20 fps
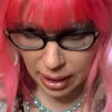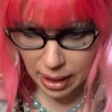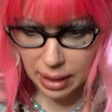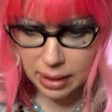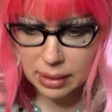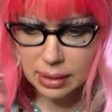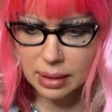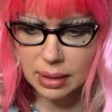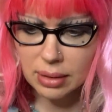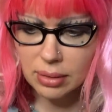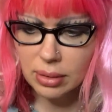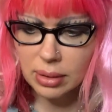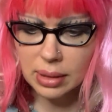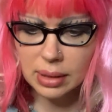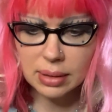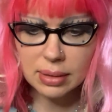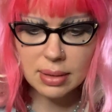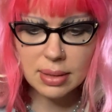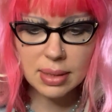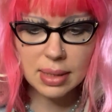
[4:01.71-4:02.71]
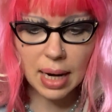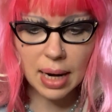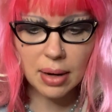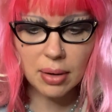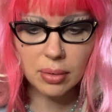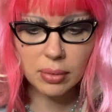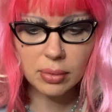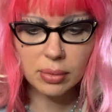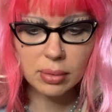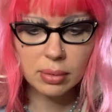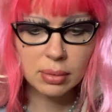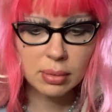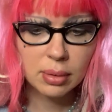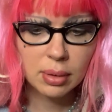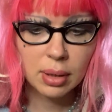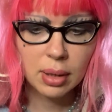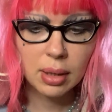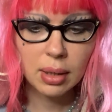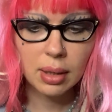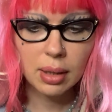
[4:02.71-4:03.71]
and little hills down.
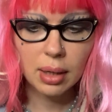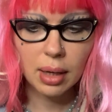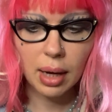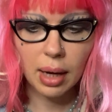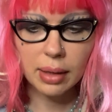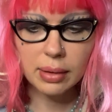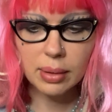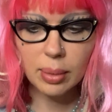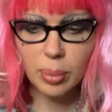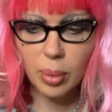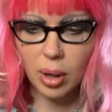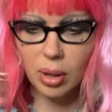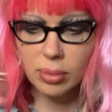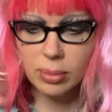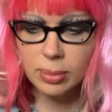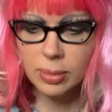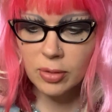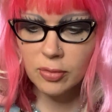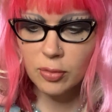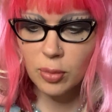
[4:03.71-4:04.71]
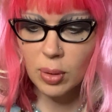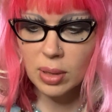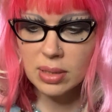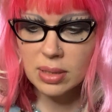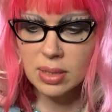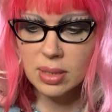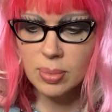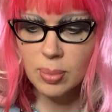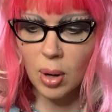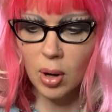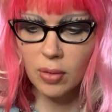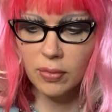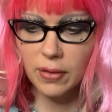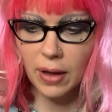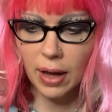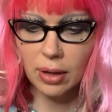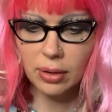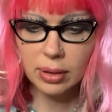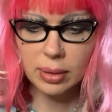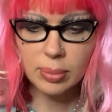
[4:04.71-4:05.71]
At the bottom of one small
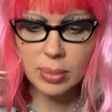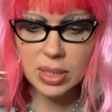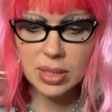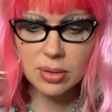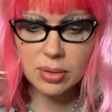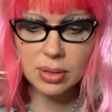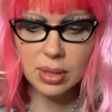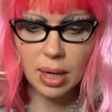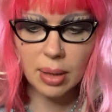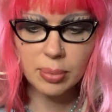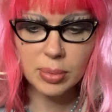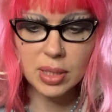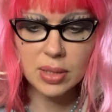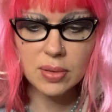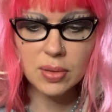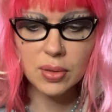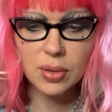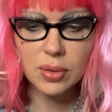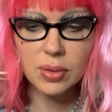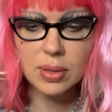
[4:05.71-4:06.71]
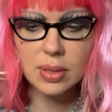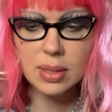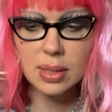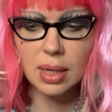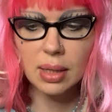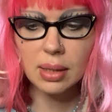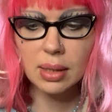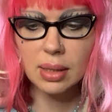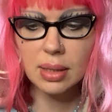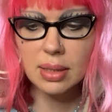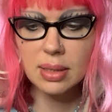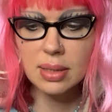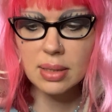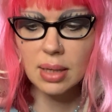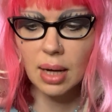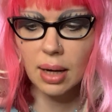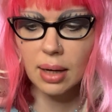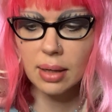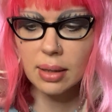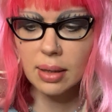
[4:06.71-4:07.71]
valley, Mr. Tumnus turned suddenly
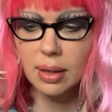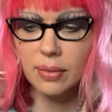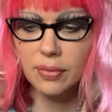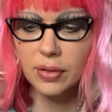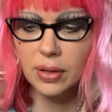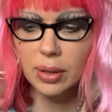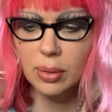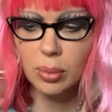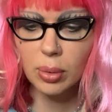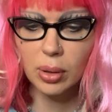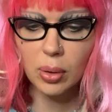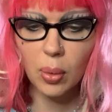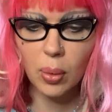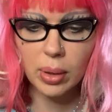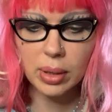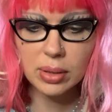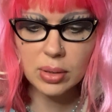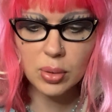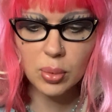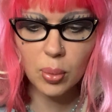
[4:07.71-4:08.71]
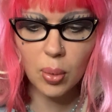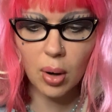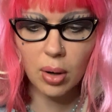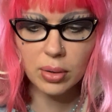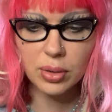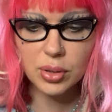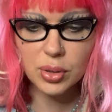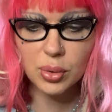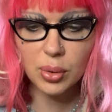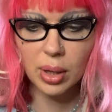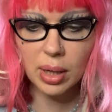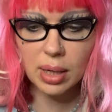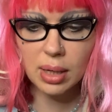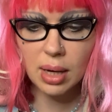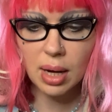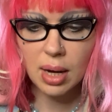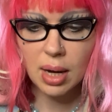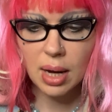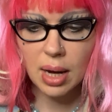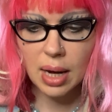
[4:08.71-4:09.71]
aside as if he were going to walk straight
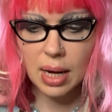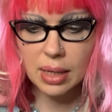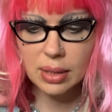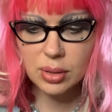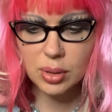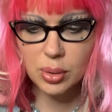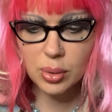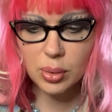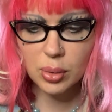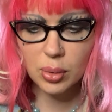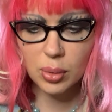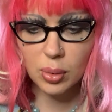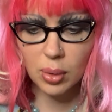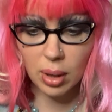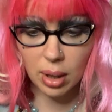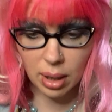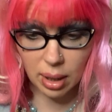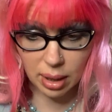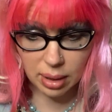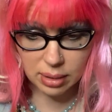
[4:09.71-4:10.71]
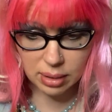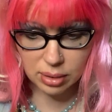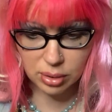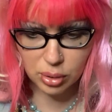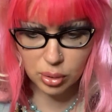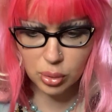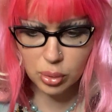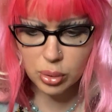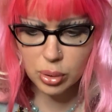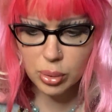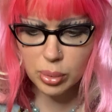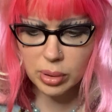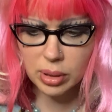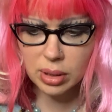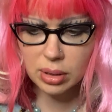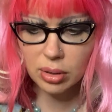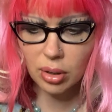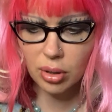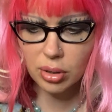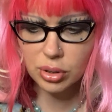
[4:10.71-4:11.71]
into an
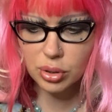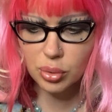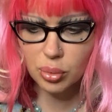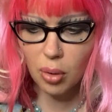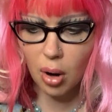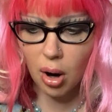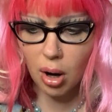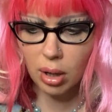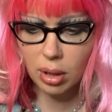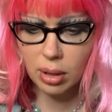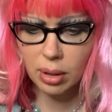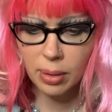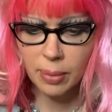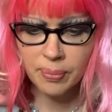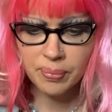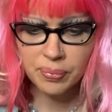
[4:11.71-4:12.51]
unusually large rock.